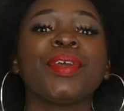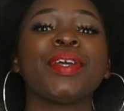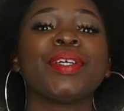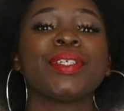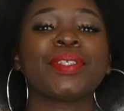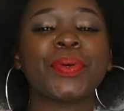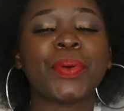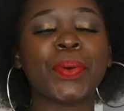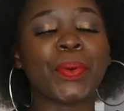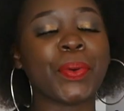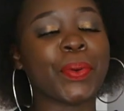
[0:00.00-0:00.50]

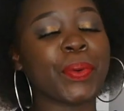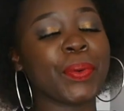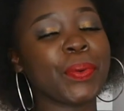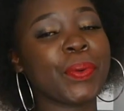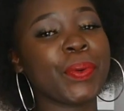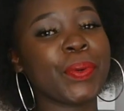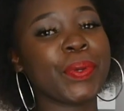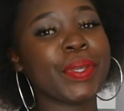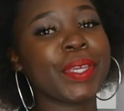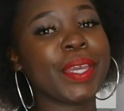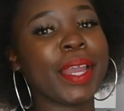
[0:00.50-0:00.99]
So
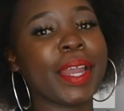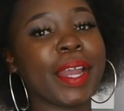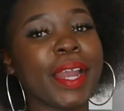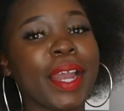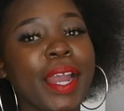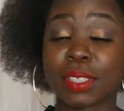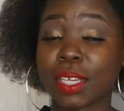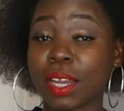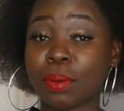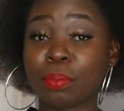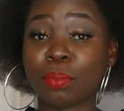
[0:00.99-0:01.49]
yeah,
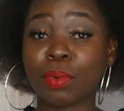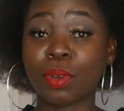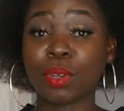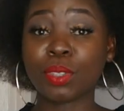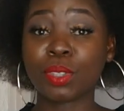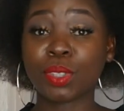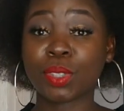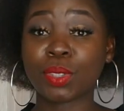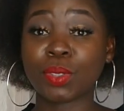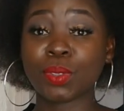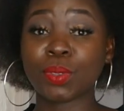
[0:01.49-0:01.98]
I'm
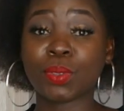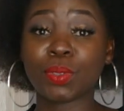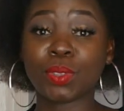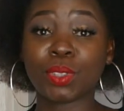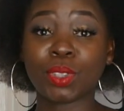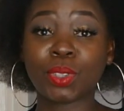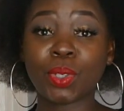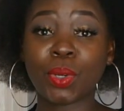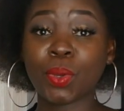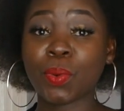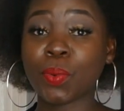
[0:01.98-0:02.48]
going to
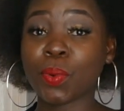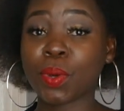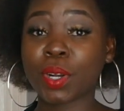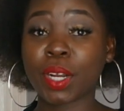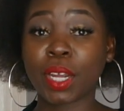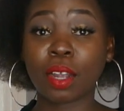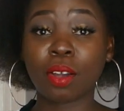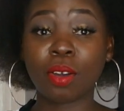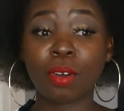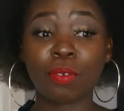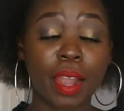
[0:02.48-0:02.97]
show you what
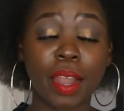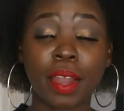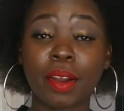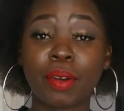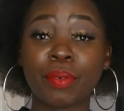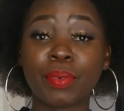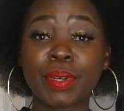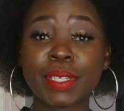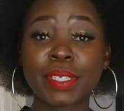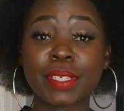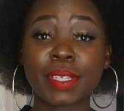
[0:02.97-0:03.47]
I got
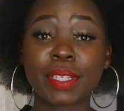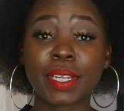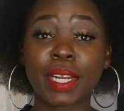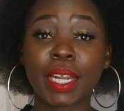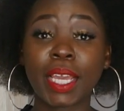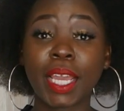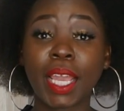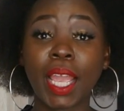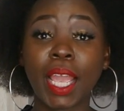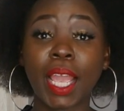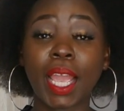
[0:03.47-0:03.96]

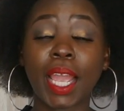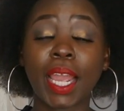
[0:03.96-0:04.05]
recently,